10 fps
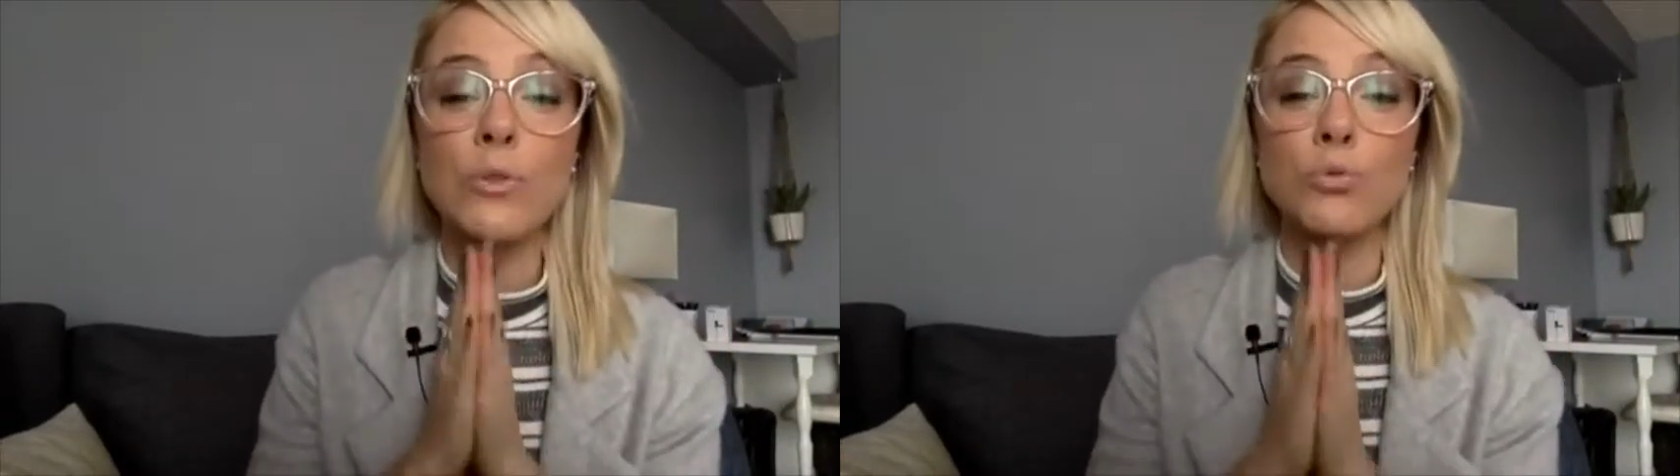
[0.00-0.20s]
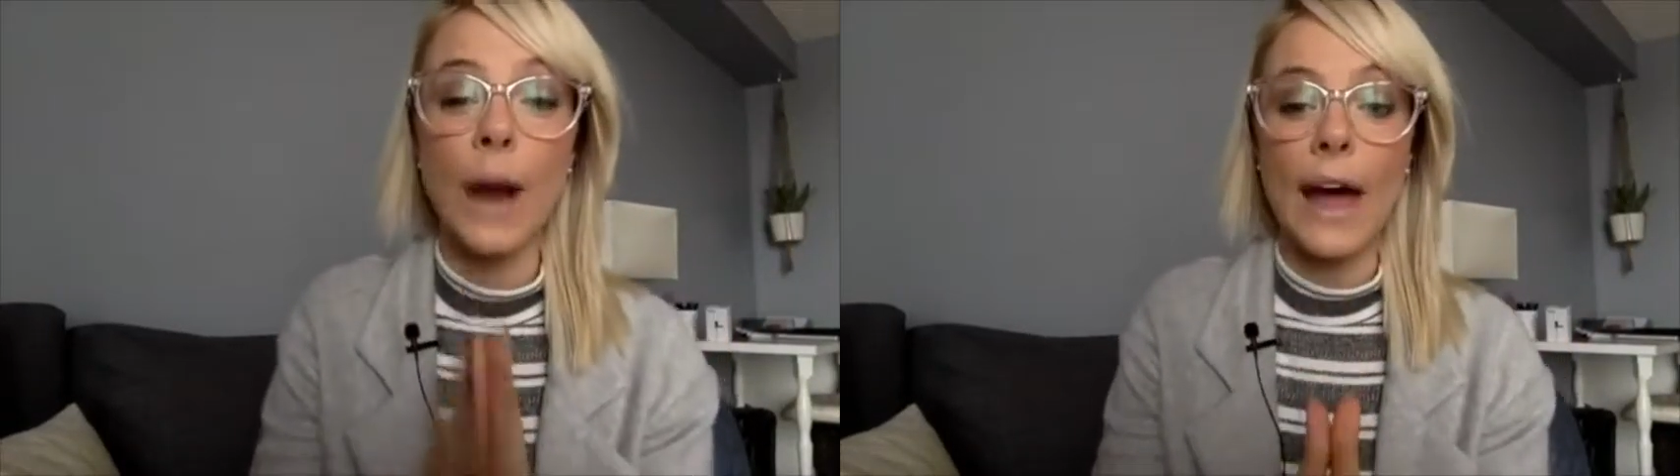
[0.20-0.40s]

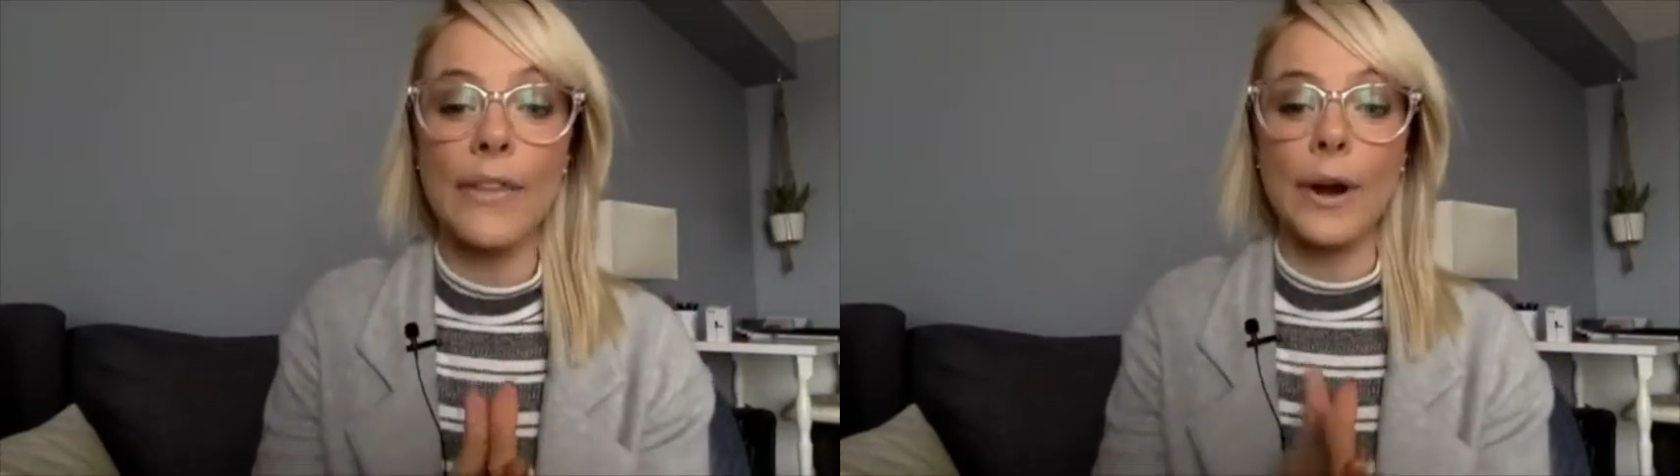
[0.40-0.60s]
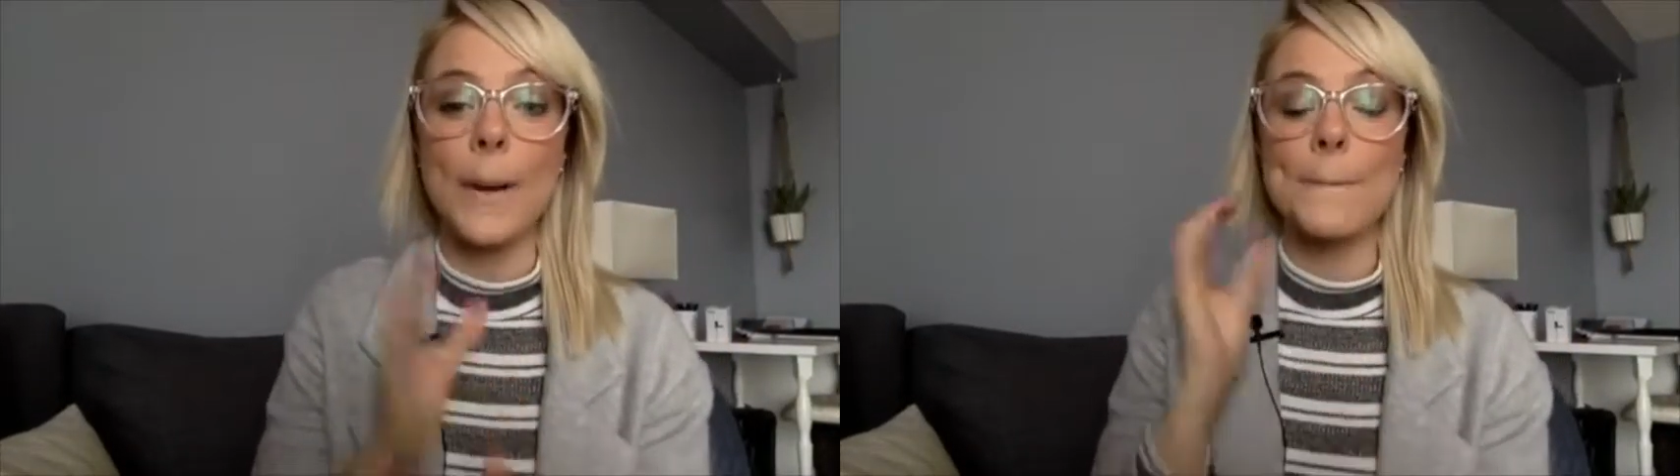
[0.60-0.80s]

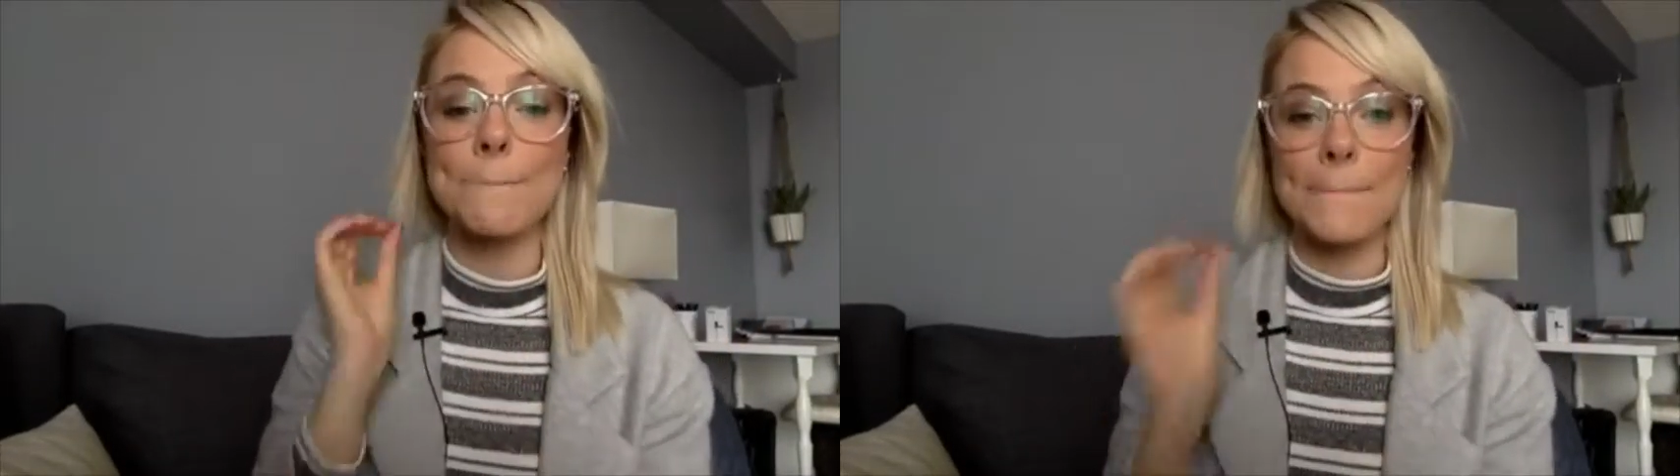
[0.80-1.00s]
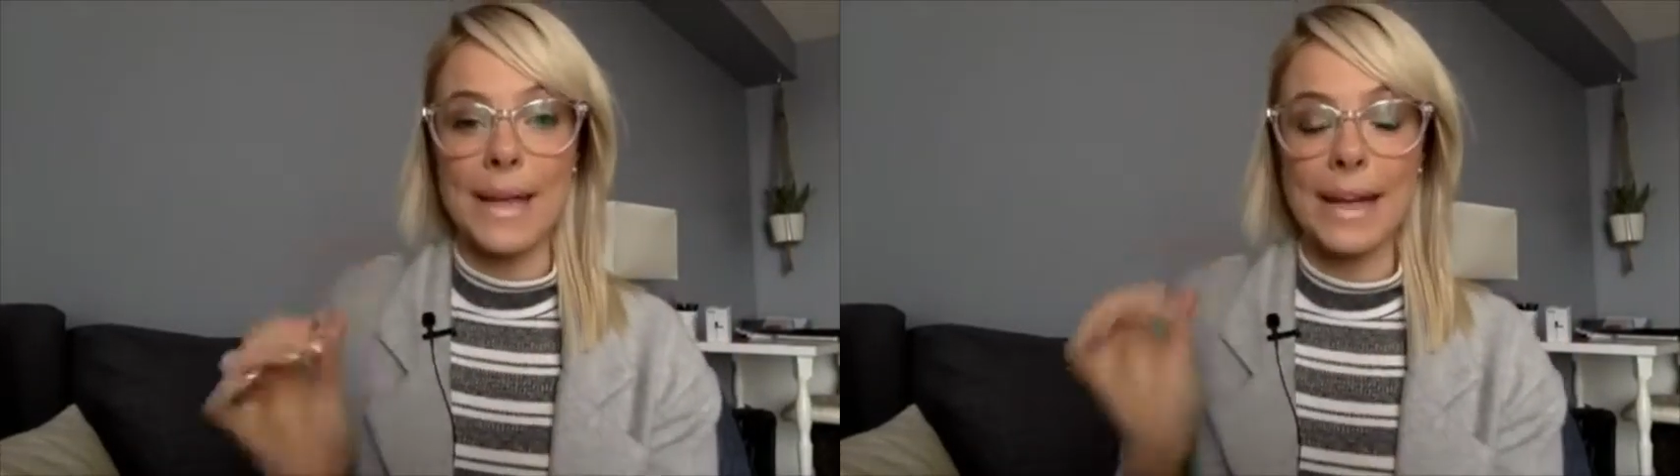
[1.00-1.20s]
rather
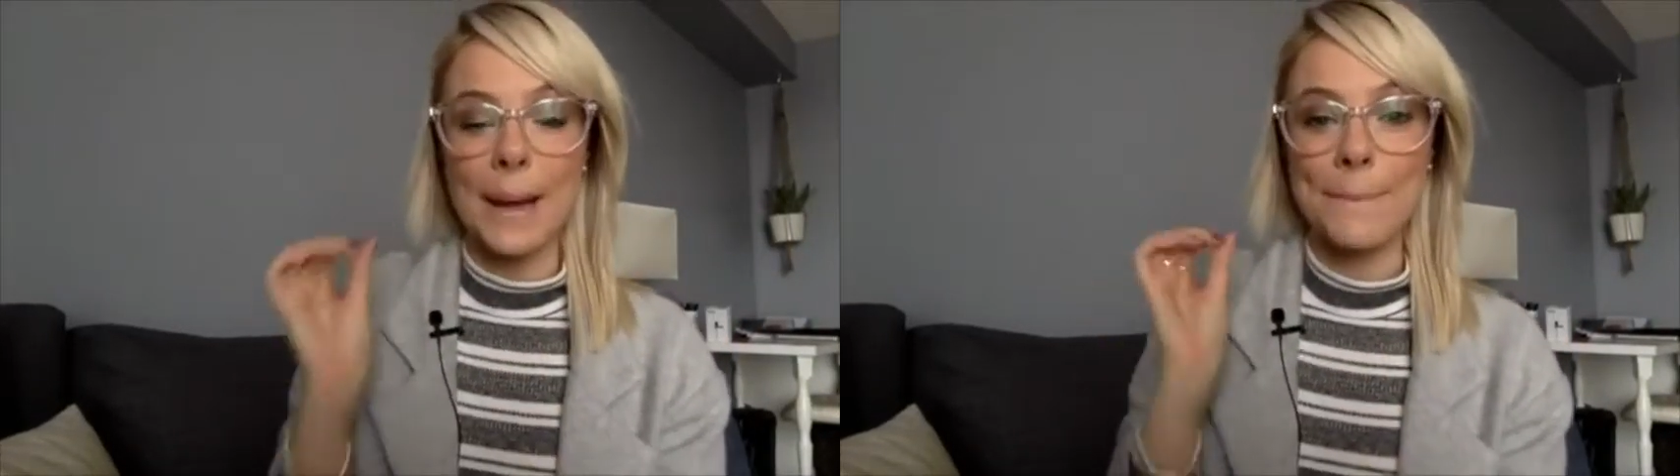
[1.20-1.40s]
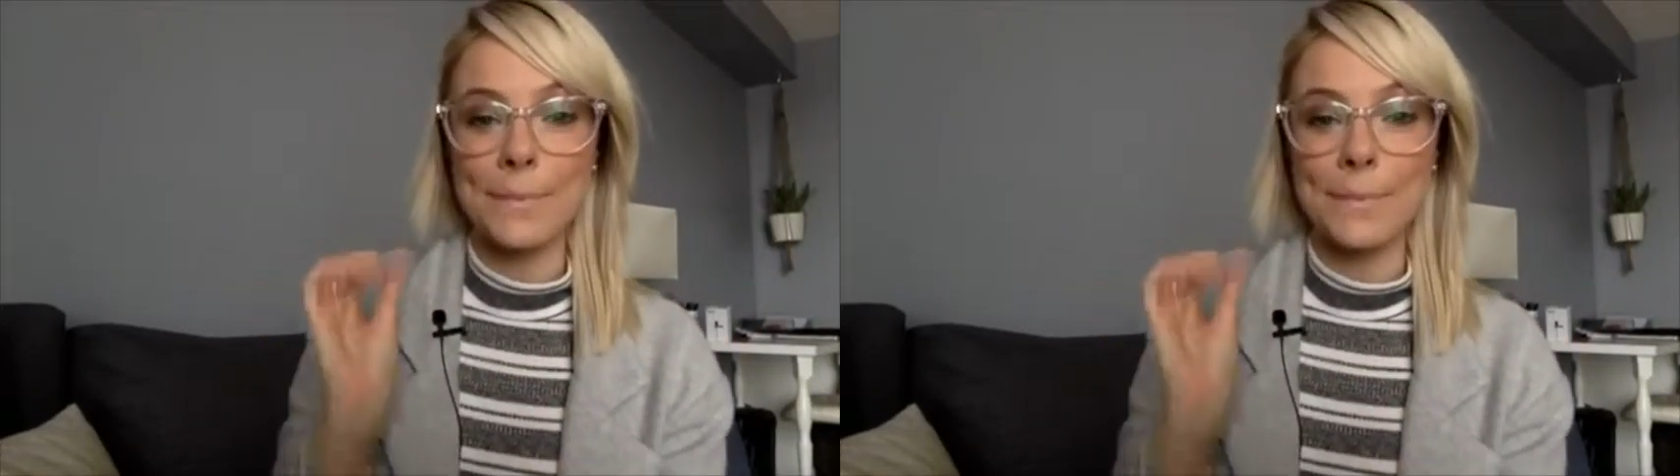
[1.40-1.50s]
make